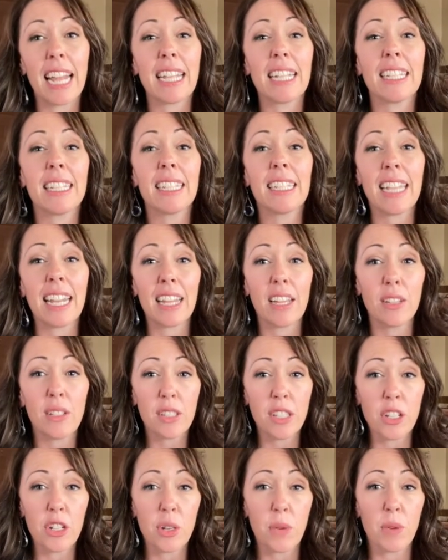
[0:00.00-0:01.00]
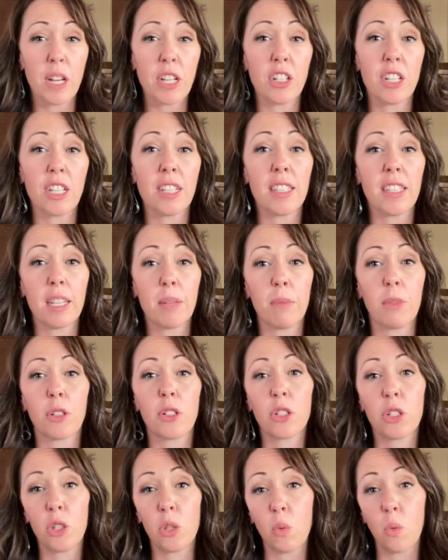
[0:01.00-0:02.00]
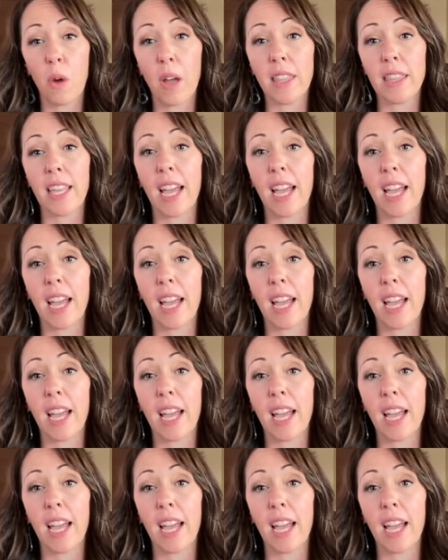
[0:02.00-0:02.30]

a sales situation similar to the one